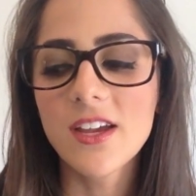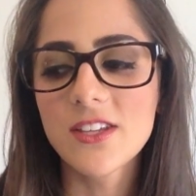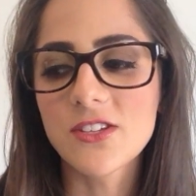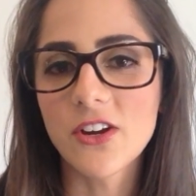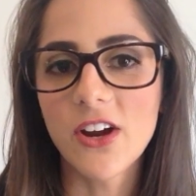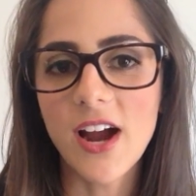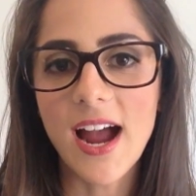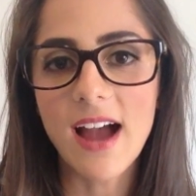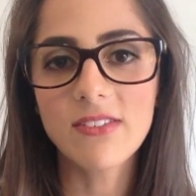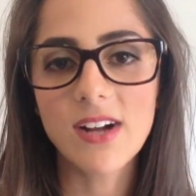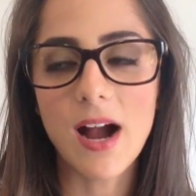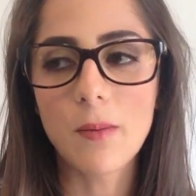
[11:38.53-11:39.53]
So I
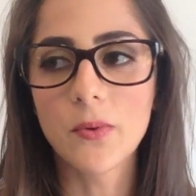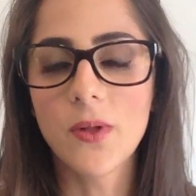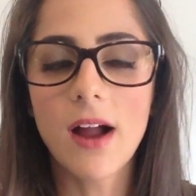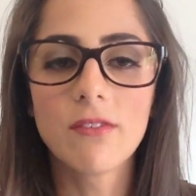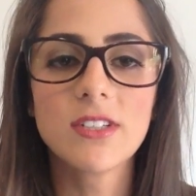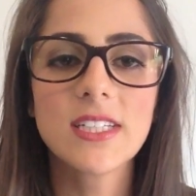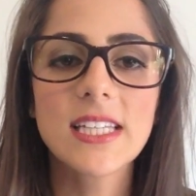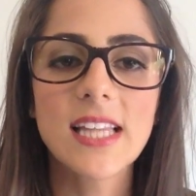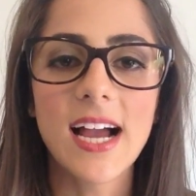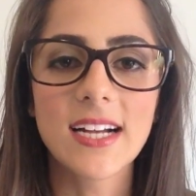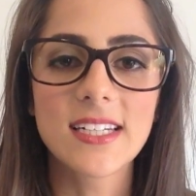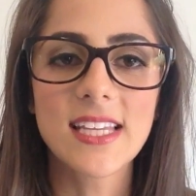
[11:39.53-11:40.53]
have a couple. I really
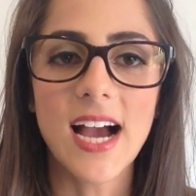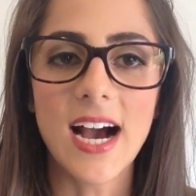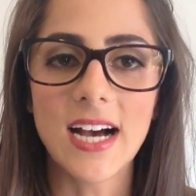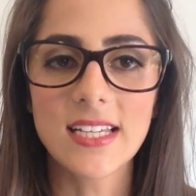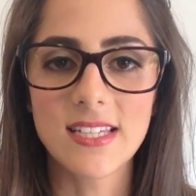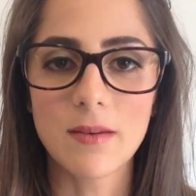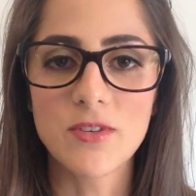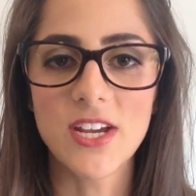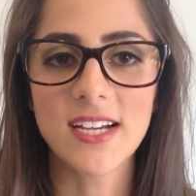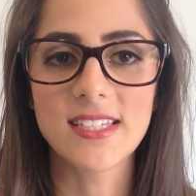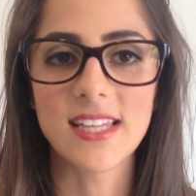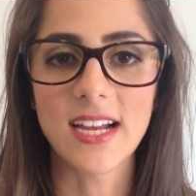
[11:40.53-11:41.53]
liked the art
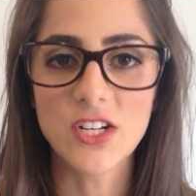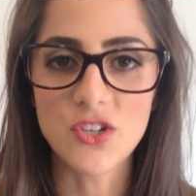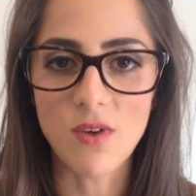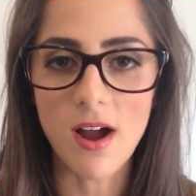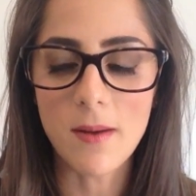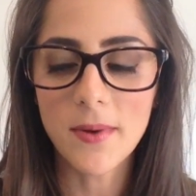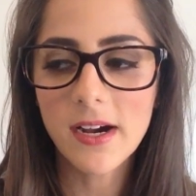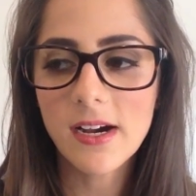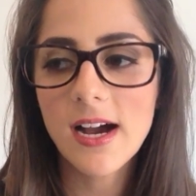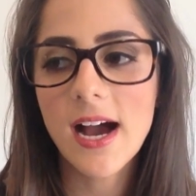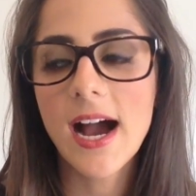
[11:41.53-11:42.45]
subjects like drama,